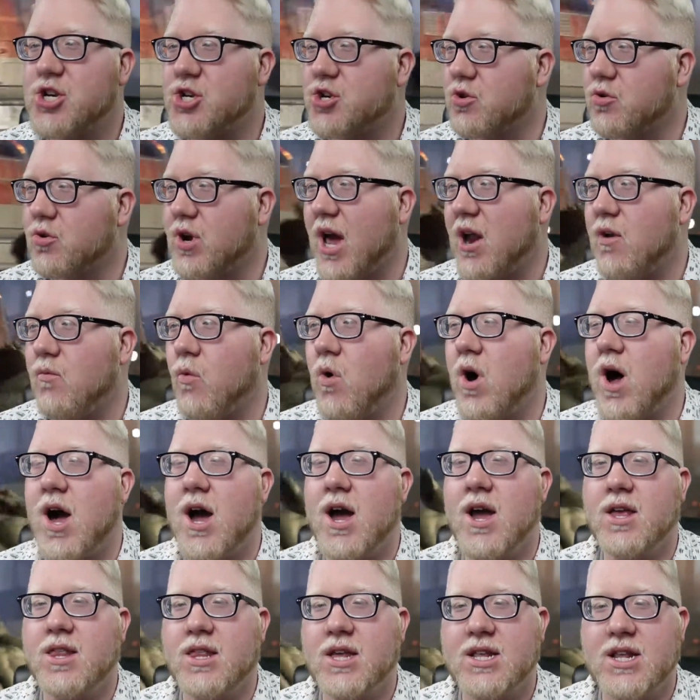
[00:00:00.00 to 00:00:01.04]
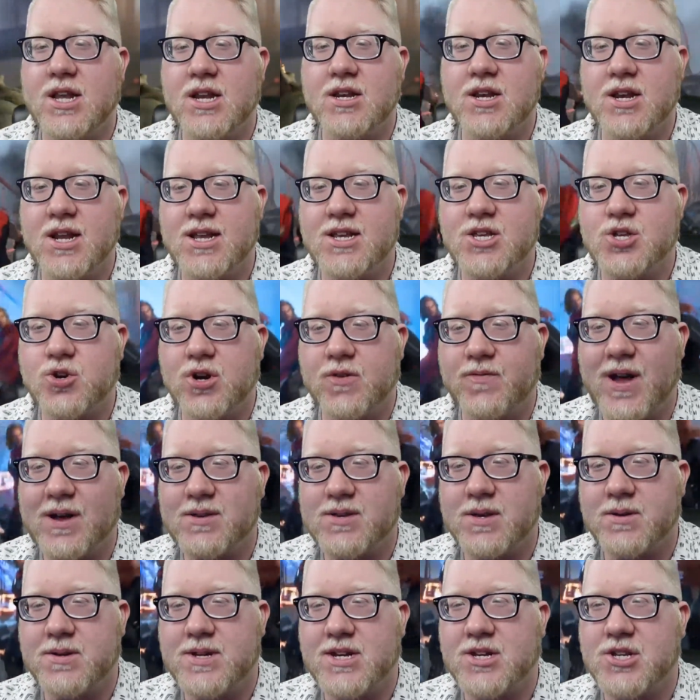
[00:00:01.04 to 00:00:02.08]
sure kind of why they didn't sort of have
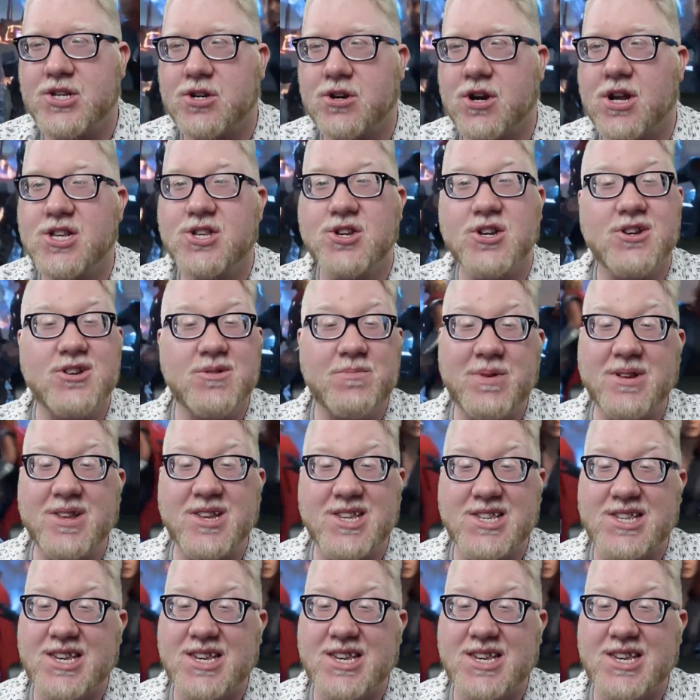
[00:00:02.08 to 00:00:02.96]
subtitles turned on, so I couldn't be able to